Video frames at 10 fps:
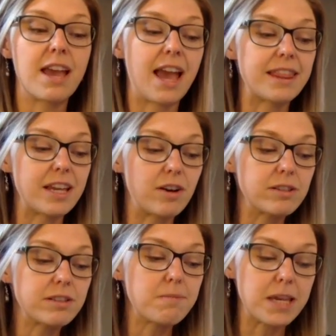and they
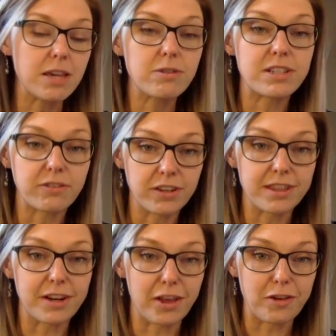also make you different
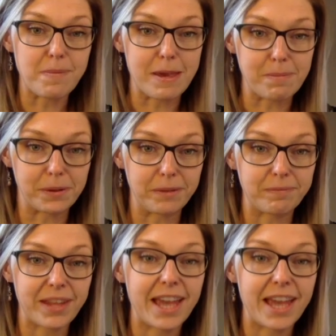than other people.